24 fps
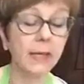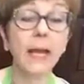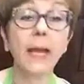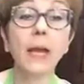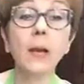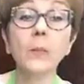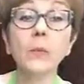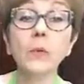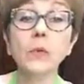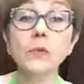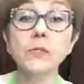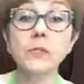
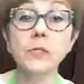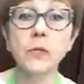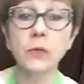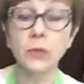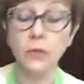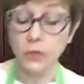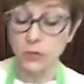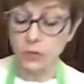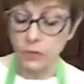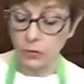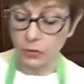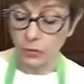Apples you
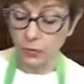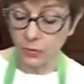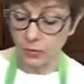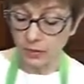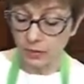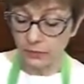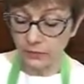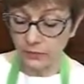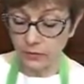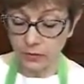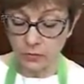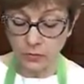can do
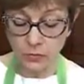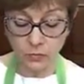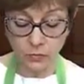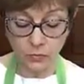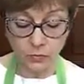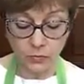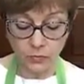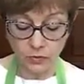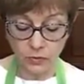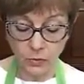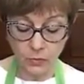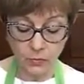if you
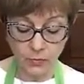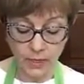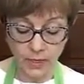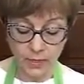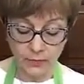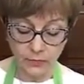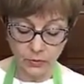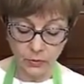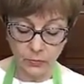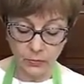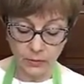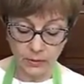don't
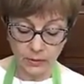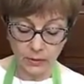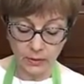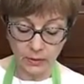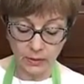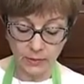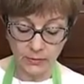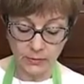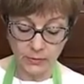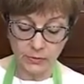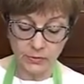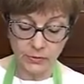have a griddle
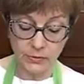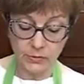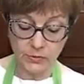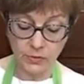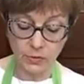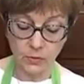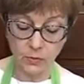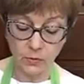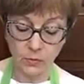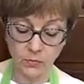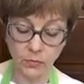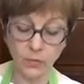on your
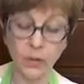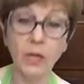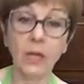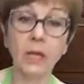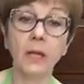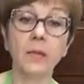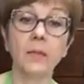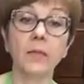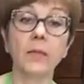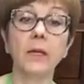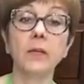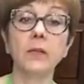stove,
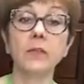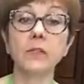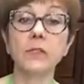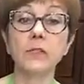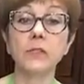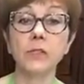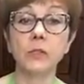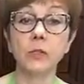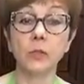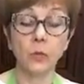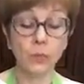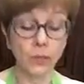then
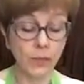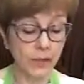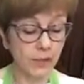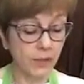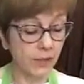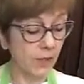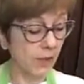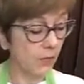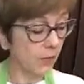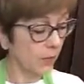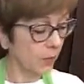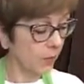just do them in
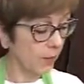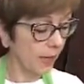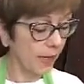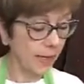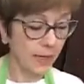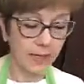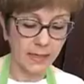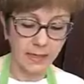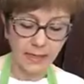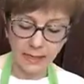another pan.